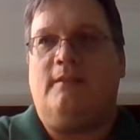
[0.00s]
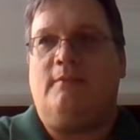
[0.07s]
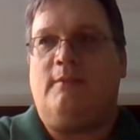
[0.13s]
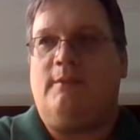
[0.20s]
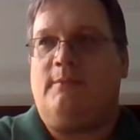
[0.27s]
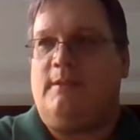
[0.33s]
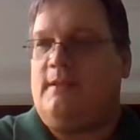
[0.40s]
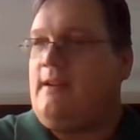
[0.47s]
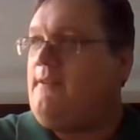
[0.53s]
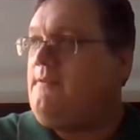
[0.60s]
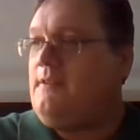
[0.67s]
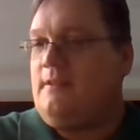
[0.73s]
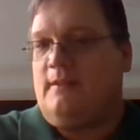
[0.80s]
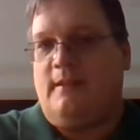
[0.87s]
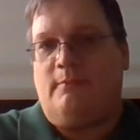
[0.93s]
we would
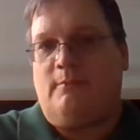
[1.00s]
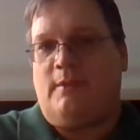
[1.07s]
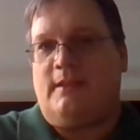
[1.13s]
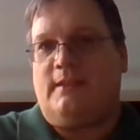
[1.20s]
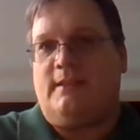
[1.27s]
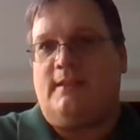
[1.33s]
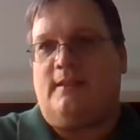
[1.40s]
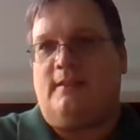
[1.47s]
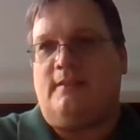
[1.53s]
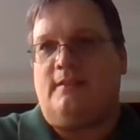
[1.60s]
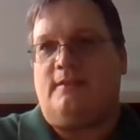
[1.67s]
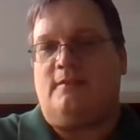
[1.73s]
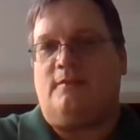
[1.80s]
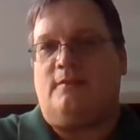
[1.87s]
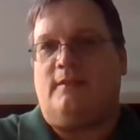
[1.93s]
definitely want to tell the
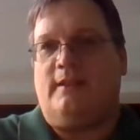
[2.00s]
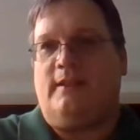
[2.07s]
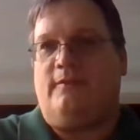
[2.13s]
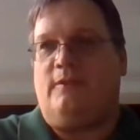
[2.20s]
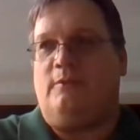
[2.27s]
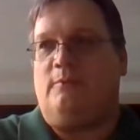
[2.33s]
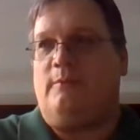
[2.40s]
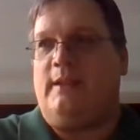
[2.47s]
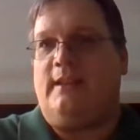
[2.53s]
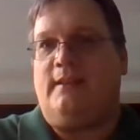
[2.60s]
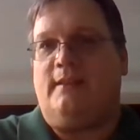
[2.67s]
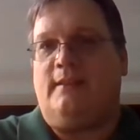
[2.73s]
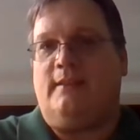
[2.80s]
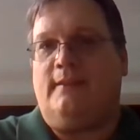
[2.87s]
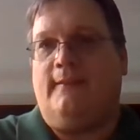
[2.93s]
story of the
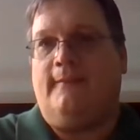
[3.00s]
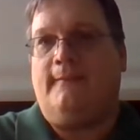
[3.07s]
wind.